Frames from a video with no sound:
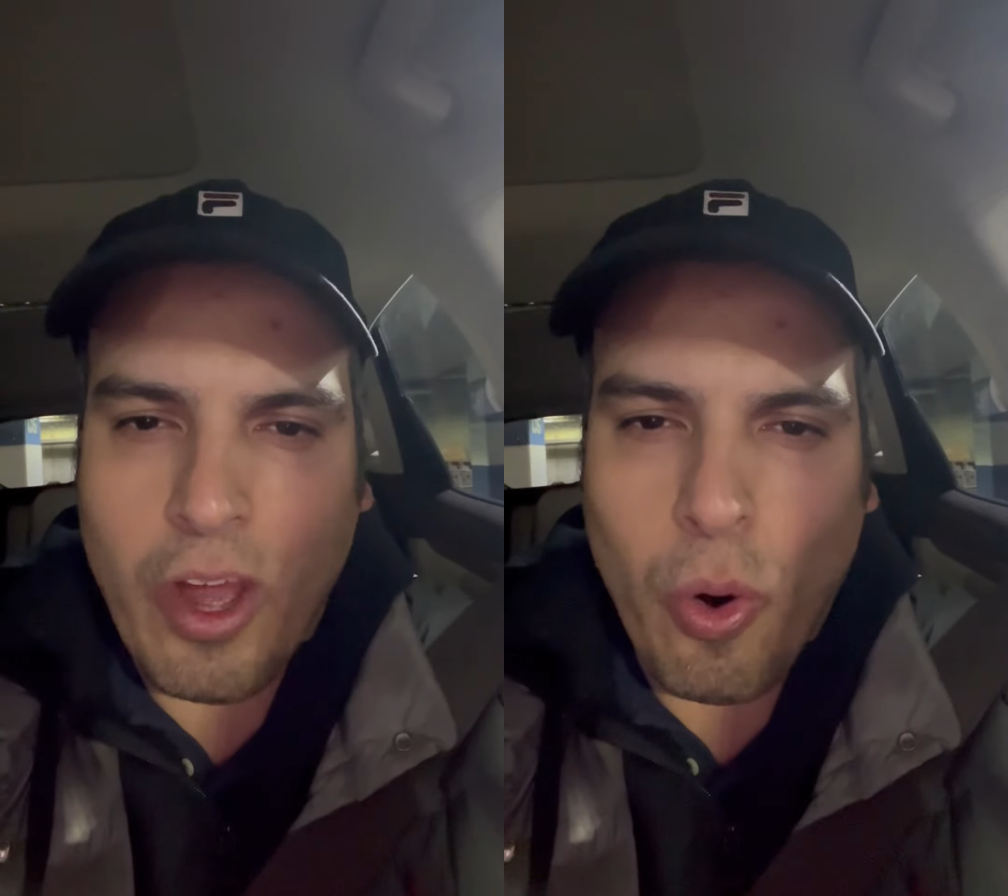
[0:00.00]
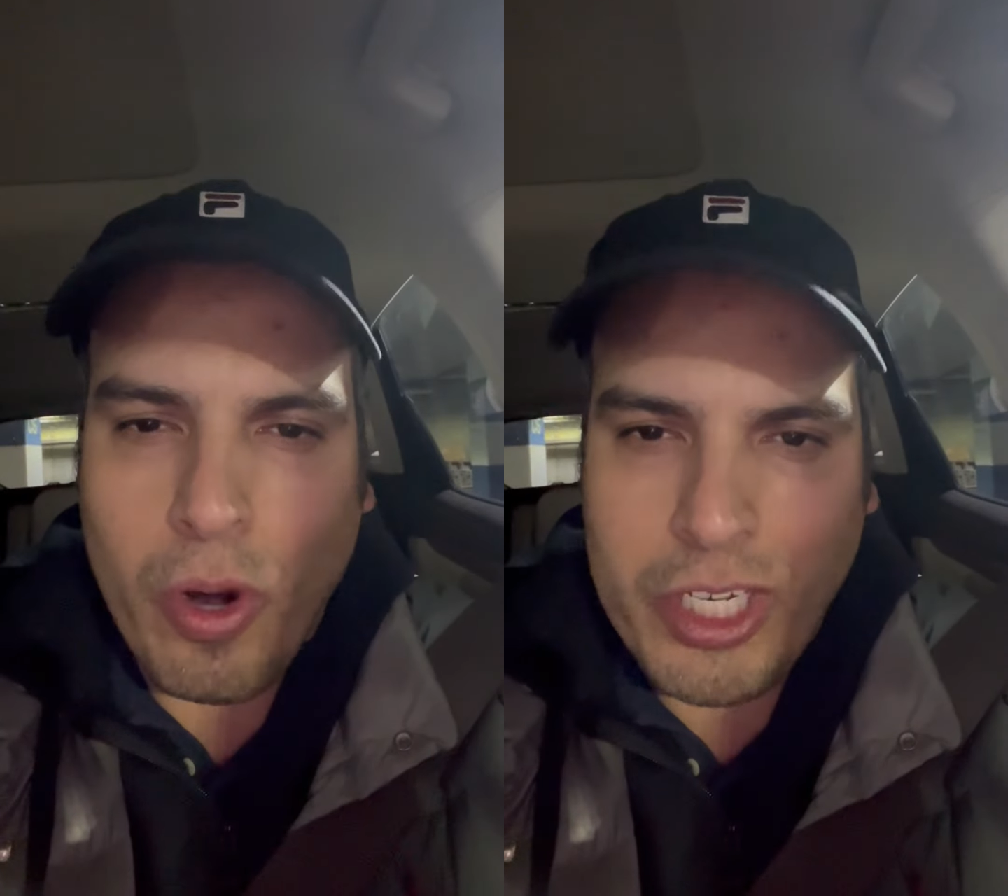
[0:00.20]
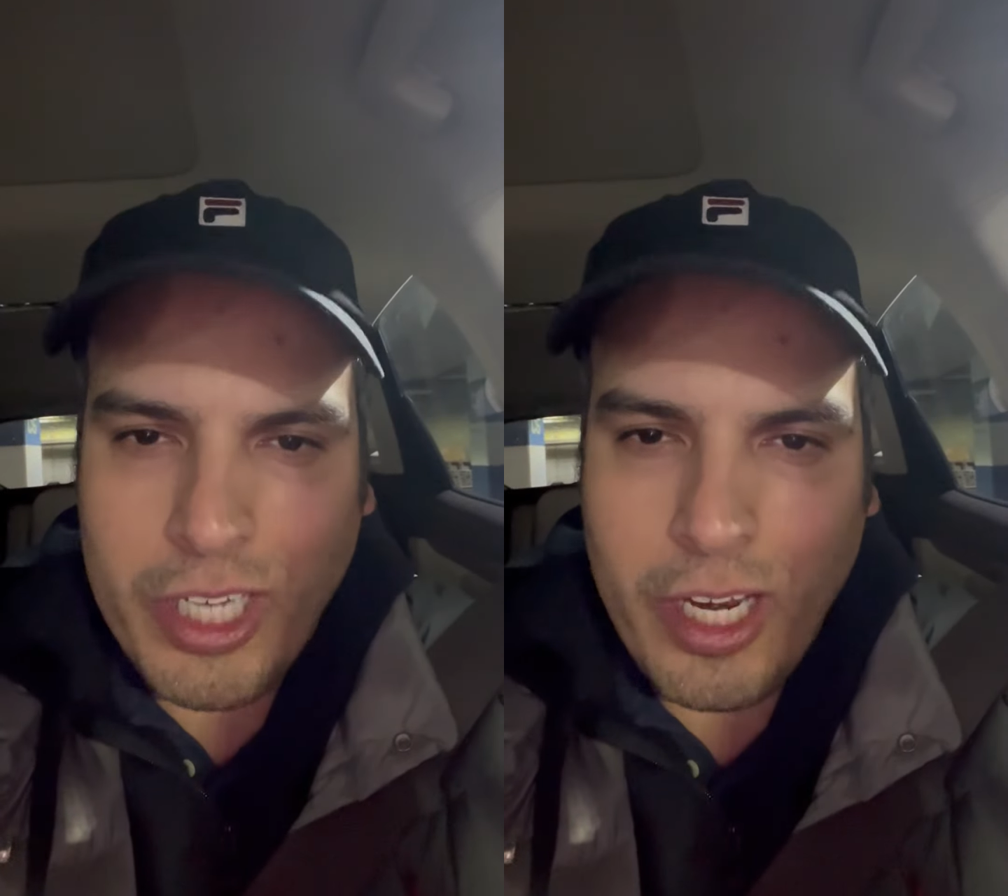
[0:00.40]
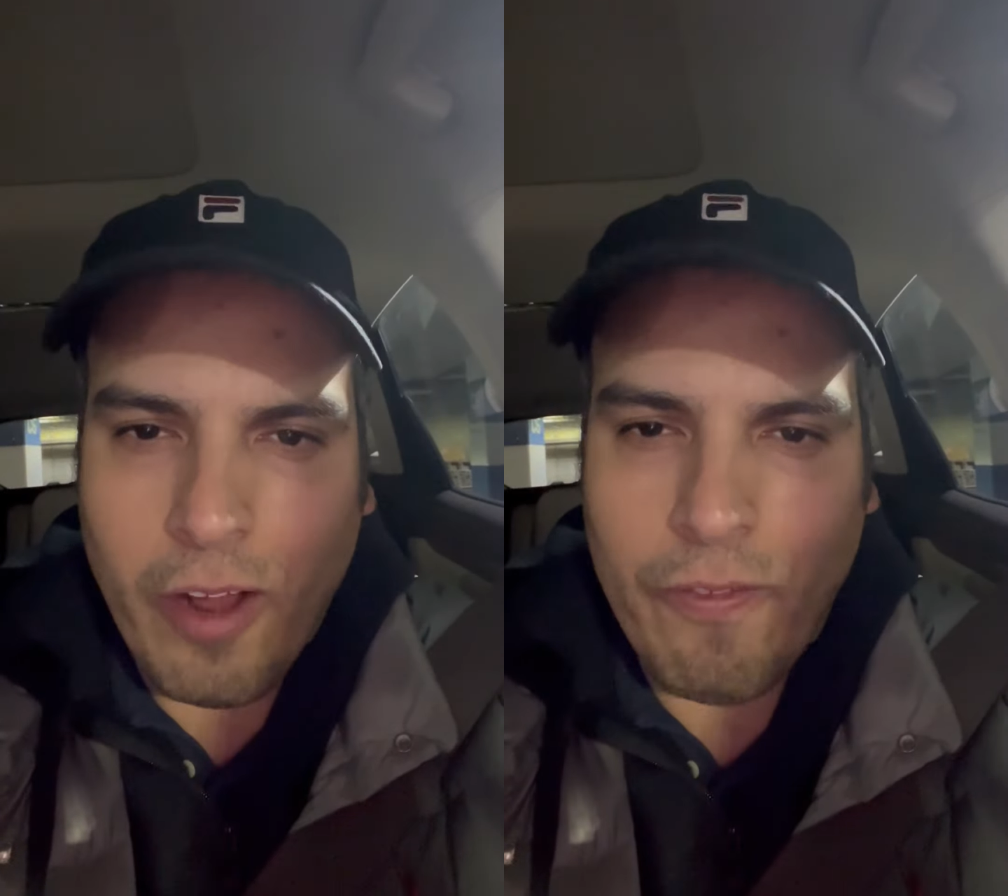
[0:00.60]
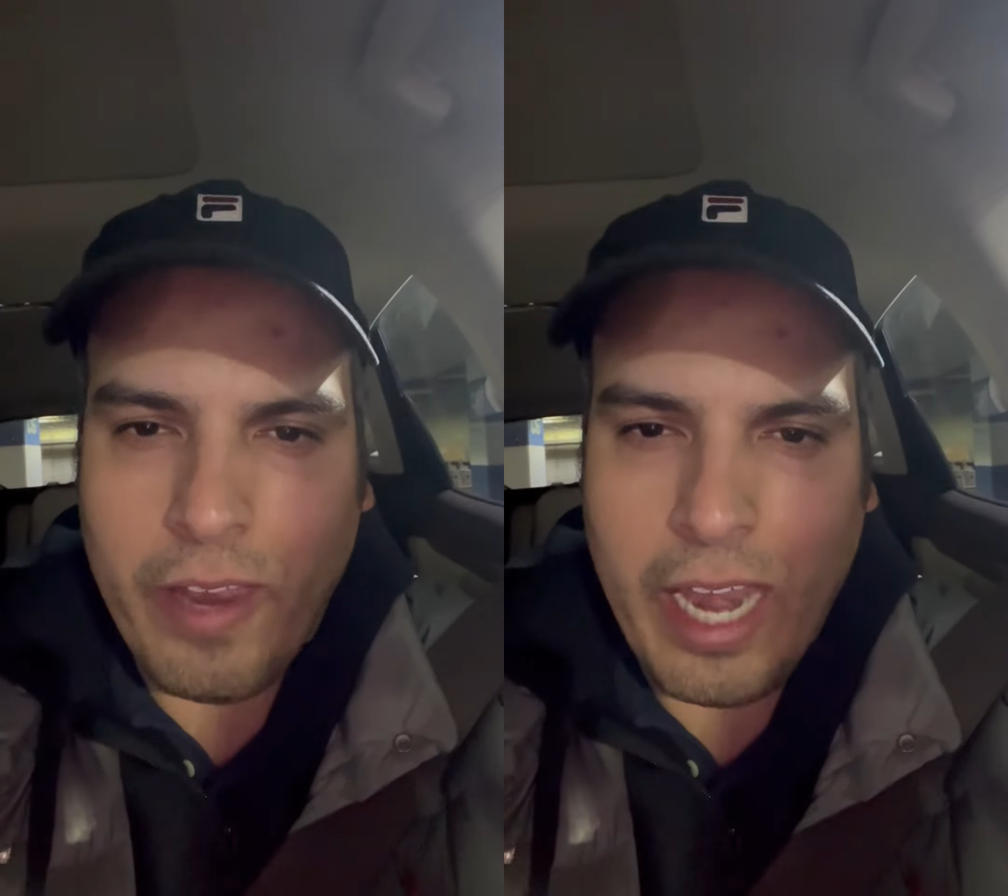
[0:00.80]
origin
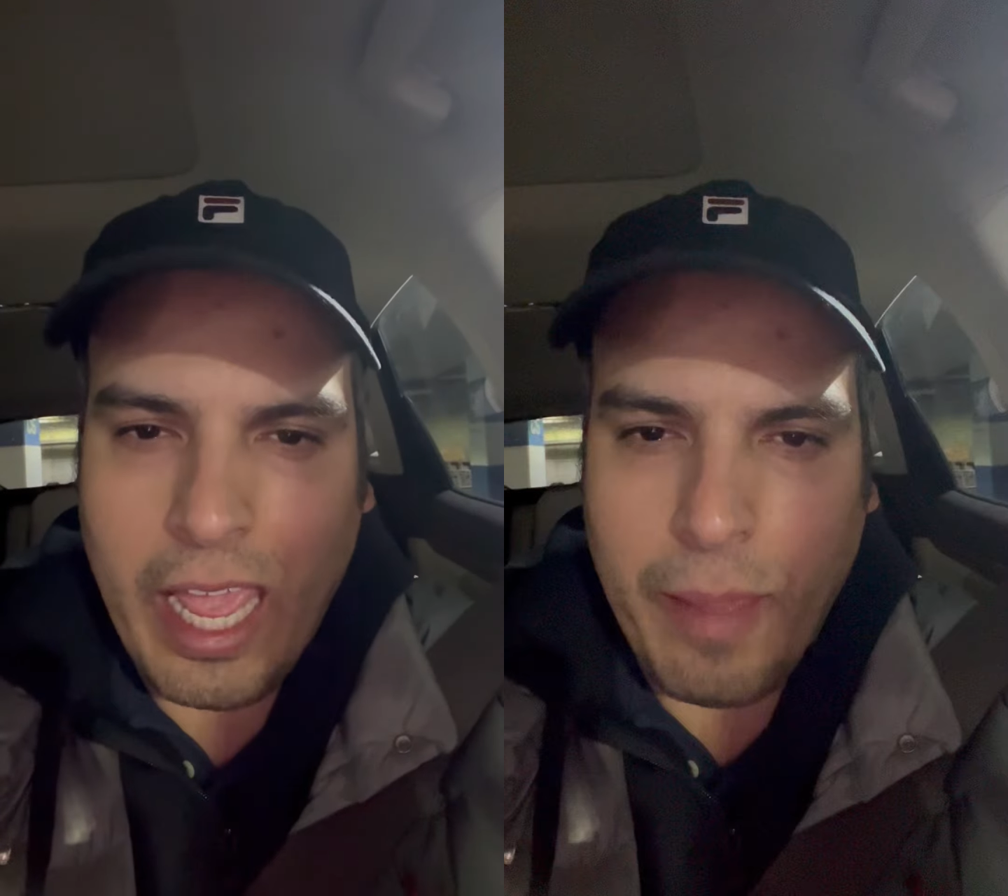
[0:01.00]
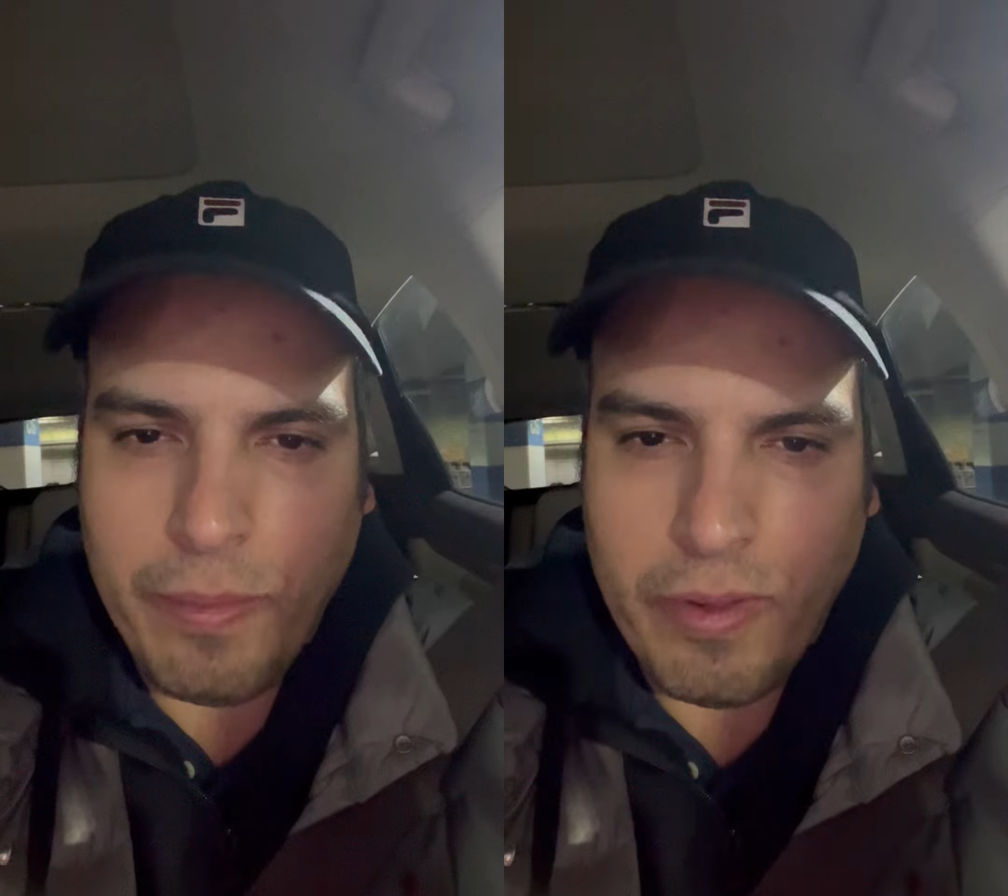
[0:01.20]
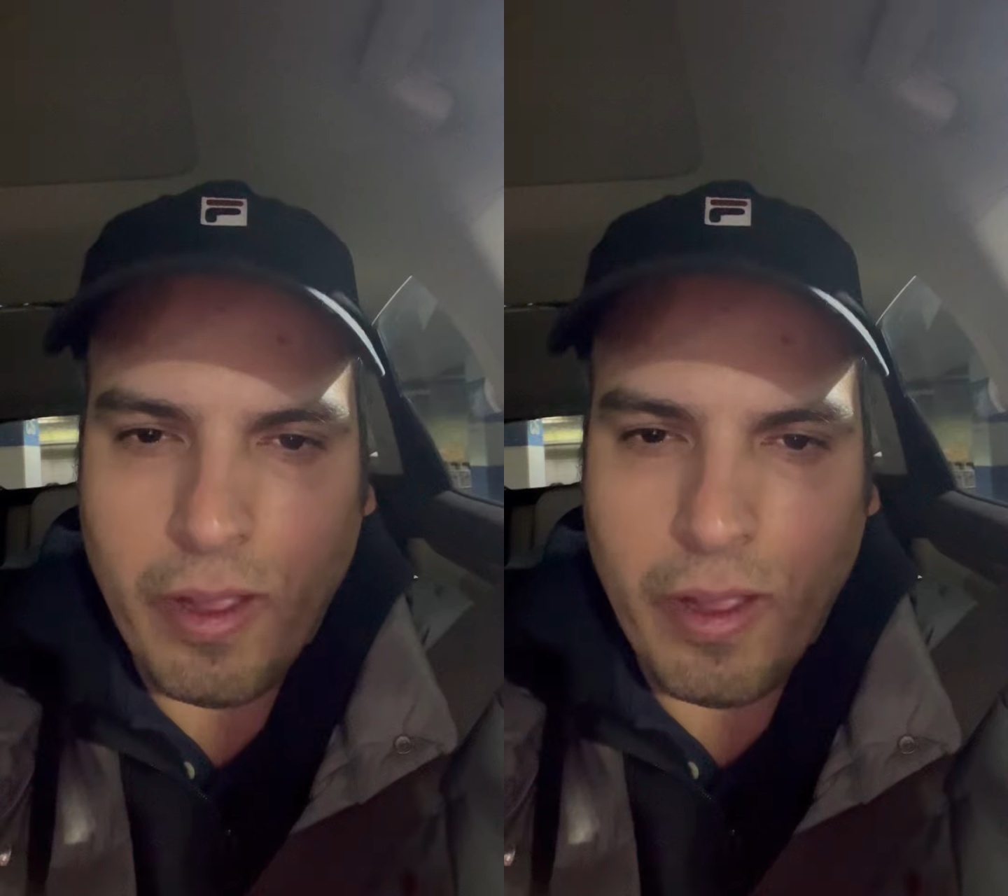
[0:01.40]
of the names